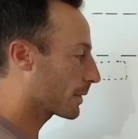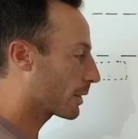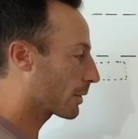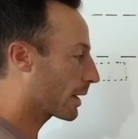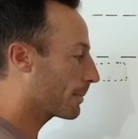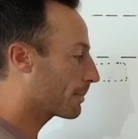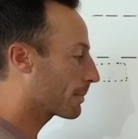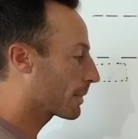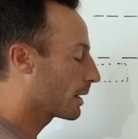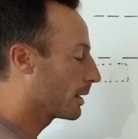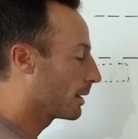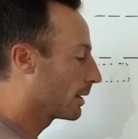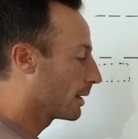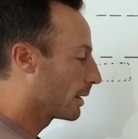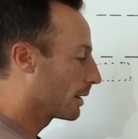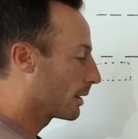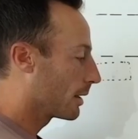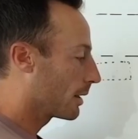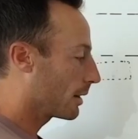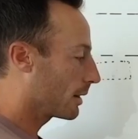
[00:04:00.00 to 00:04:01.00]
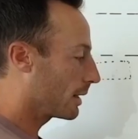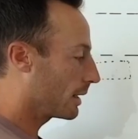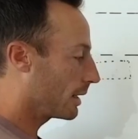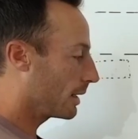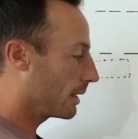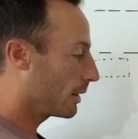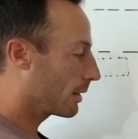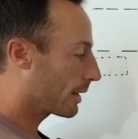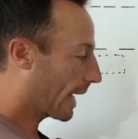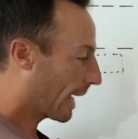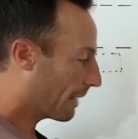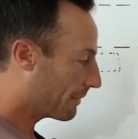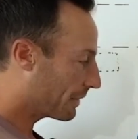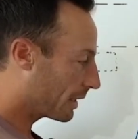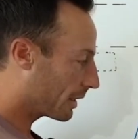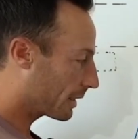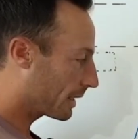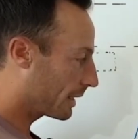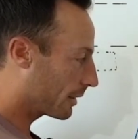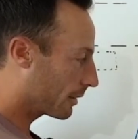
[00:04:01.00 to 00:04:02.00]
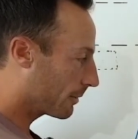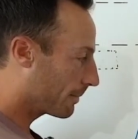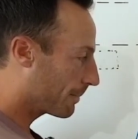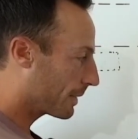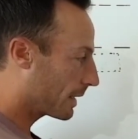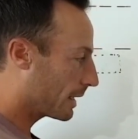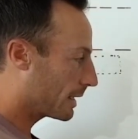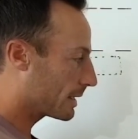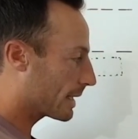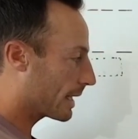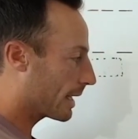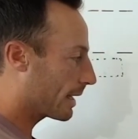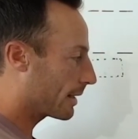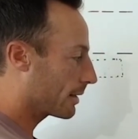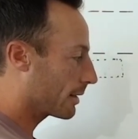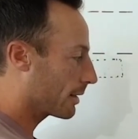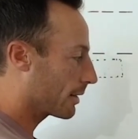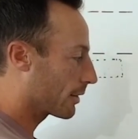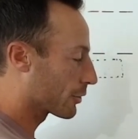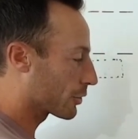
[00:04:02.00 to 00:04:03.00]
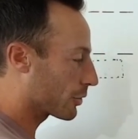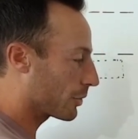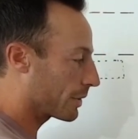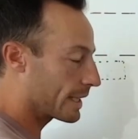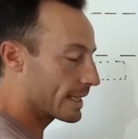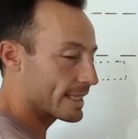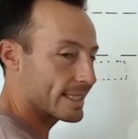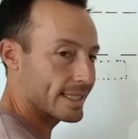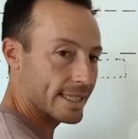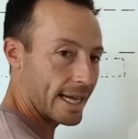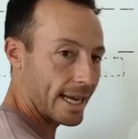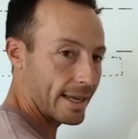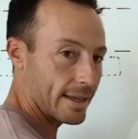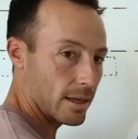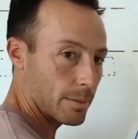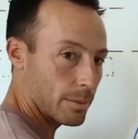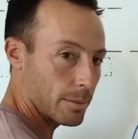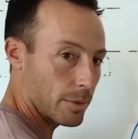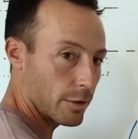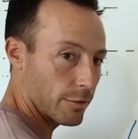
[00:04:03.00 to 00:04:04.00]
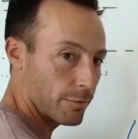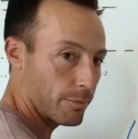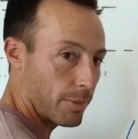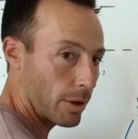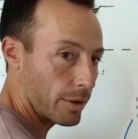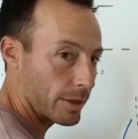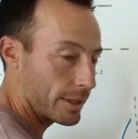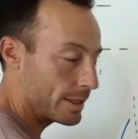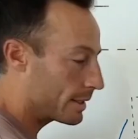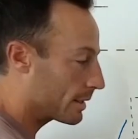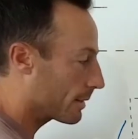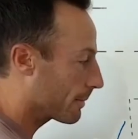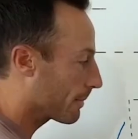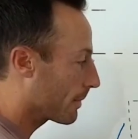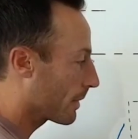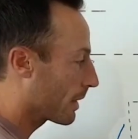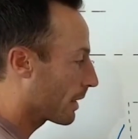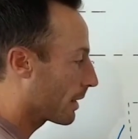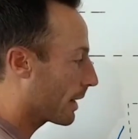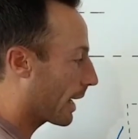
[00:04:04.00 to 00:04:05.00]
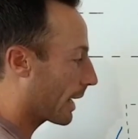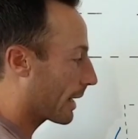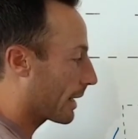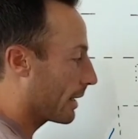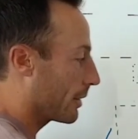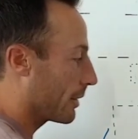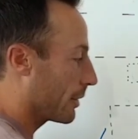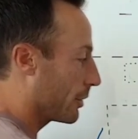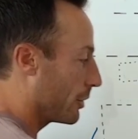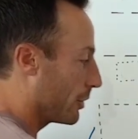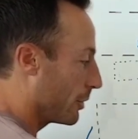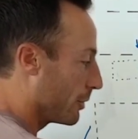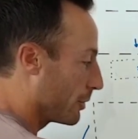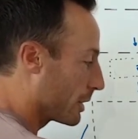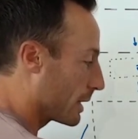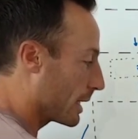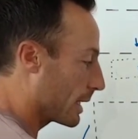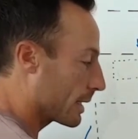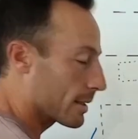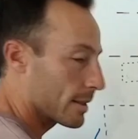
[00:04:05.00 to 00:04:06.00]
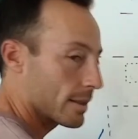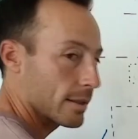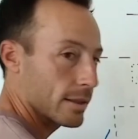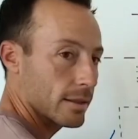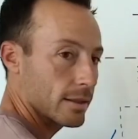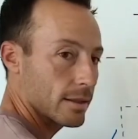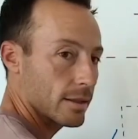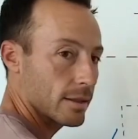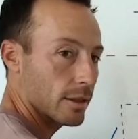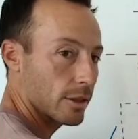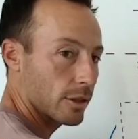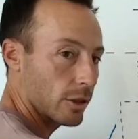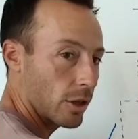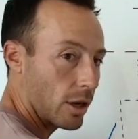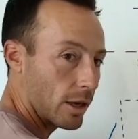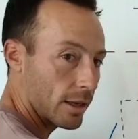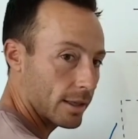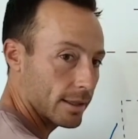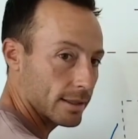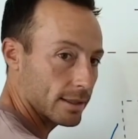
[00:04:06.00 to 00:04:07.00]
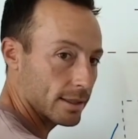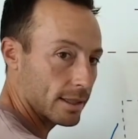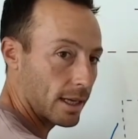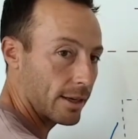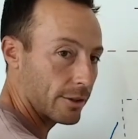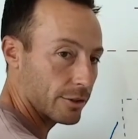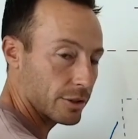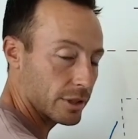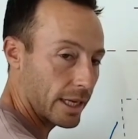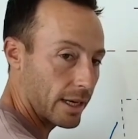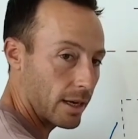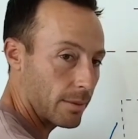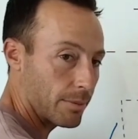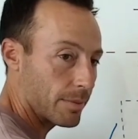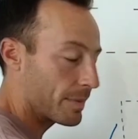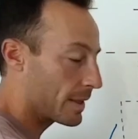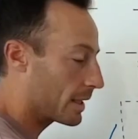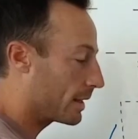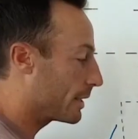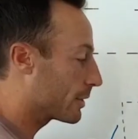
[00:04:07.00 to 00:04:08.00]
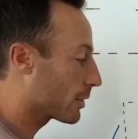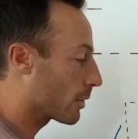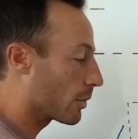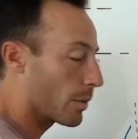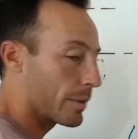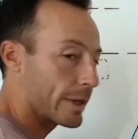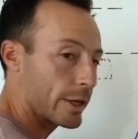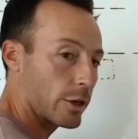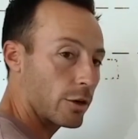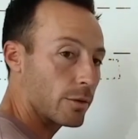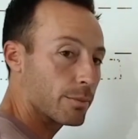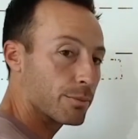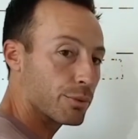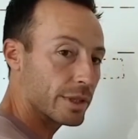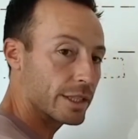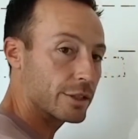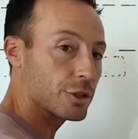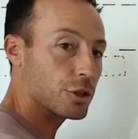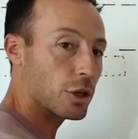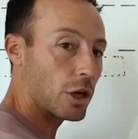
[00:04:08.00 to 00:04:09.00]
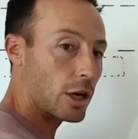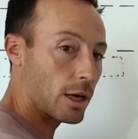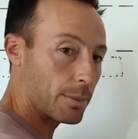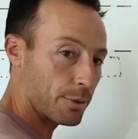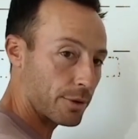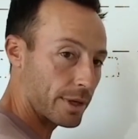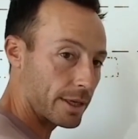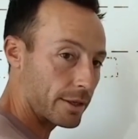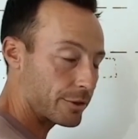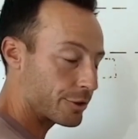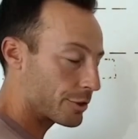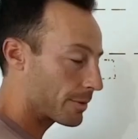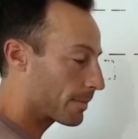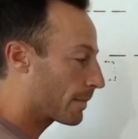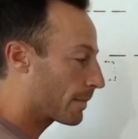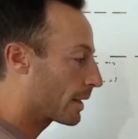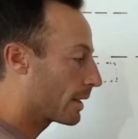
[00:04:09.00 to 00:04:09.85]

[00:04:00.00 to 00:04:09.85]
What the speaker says: Okay. The caveat here is that there's only a set number of parties that can use this Glock style setup. And these are what we call bridge operators.